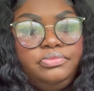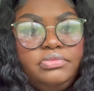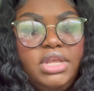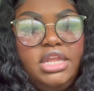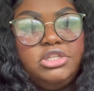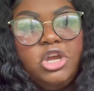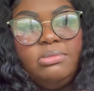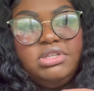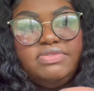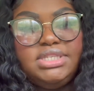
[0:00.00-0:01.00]
In
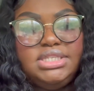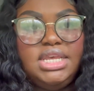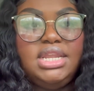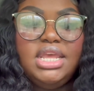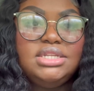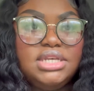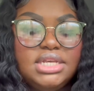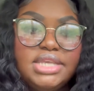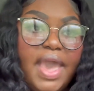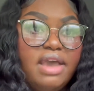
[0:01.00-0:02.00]
terms of scent, it
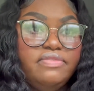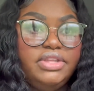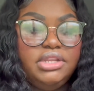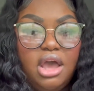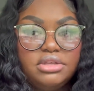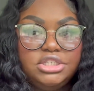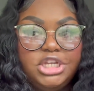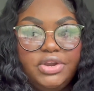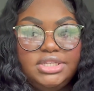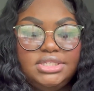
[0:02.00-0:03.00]
does have the Lost
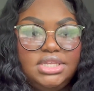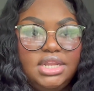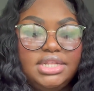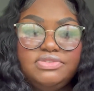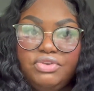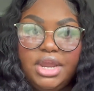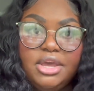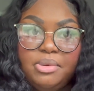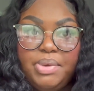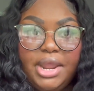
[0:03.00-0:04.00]
Cherry scent. It's very
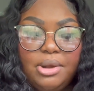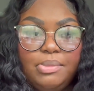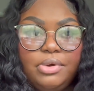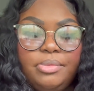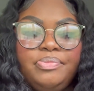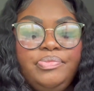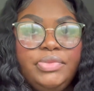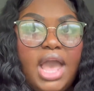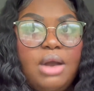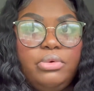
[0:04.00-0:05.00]
comparable.
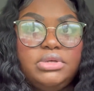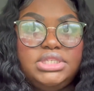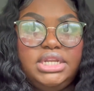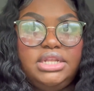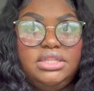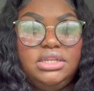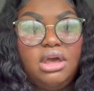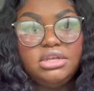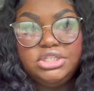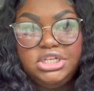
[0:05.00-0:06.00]
I will say that the
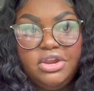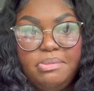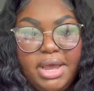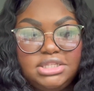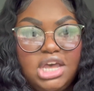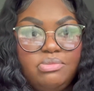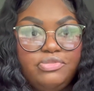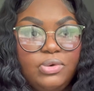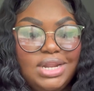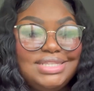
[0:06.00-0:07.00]
Lost Cherry by Tom
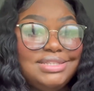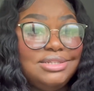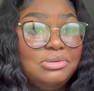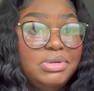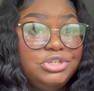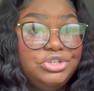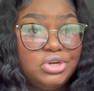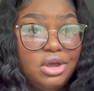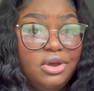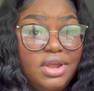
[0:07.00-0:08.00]
Ford is a little bit
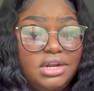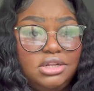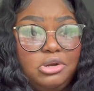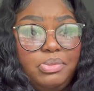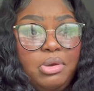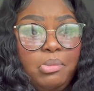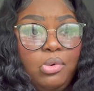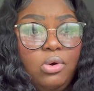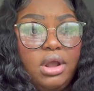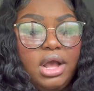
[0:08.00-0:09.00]
stronger and a little bit more